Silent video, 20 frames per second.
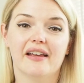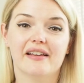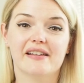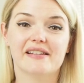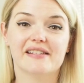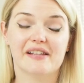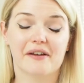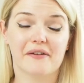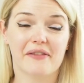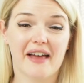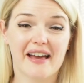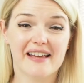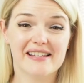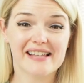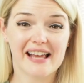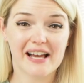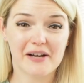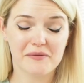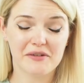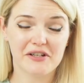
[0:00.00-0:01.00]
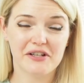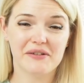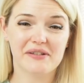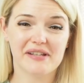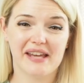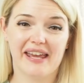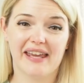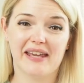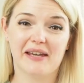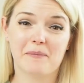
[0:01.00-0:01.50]
So that has helped you
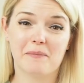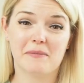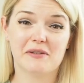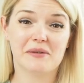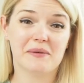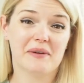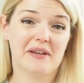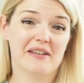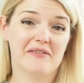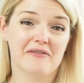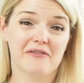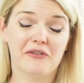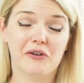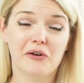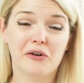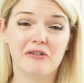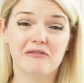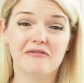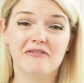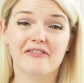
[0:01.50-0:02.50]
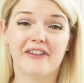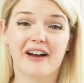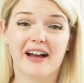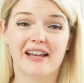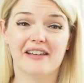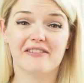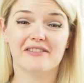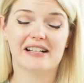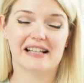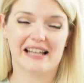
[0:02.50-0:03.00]
take between 4 and
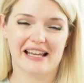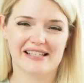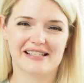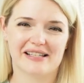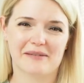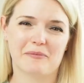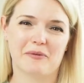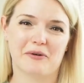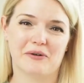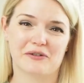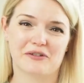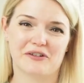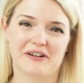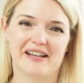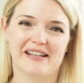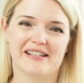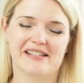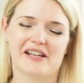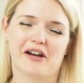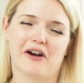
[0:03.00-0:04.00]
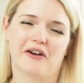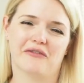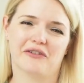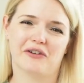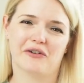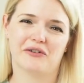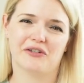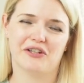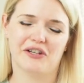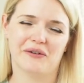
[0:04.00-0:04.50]
5 classic portraits of
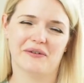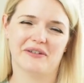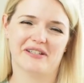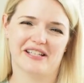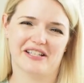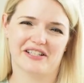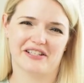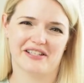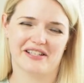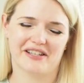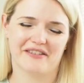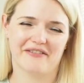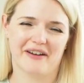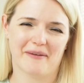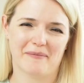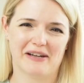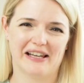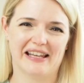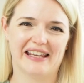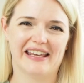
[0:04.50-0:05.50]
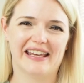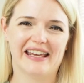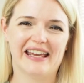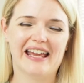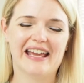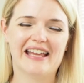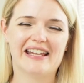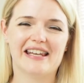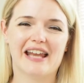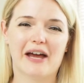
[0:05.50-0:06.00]
your new addition to the family.
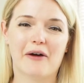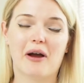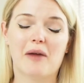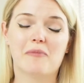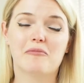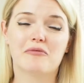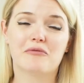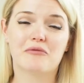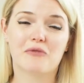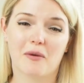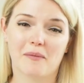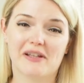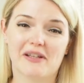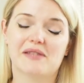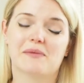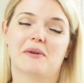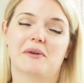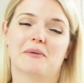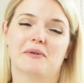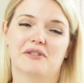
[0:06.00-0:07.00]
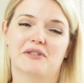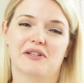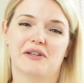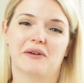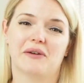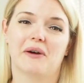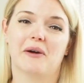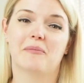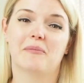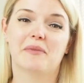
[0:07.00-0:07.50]
Now I promise we will
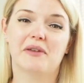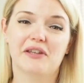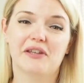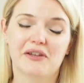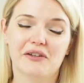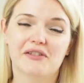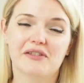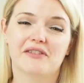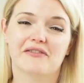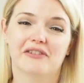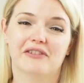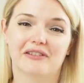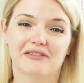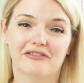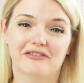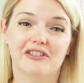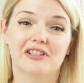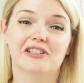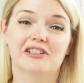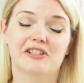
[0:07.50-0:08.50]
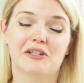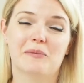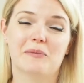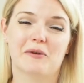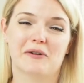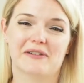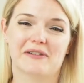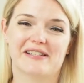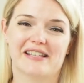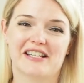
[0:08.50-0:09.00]
do a beautiful full
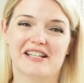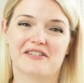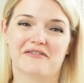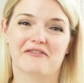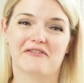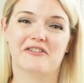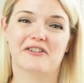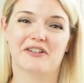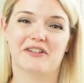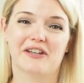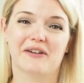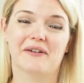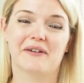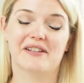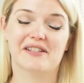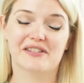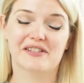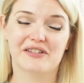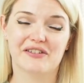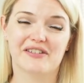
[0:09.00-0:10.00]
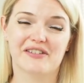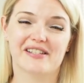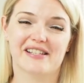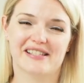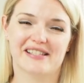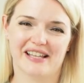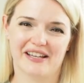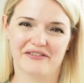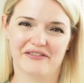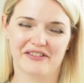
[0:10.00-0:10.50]
newborn session for you as soon as it's safe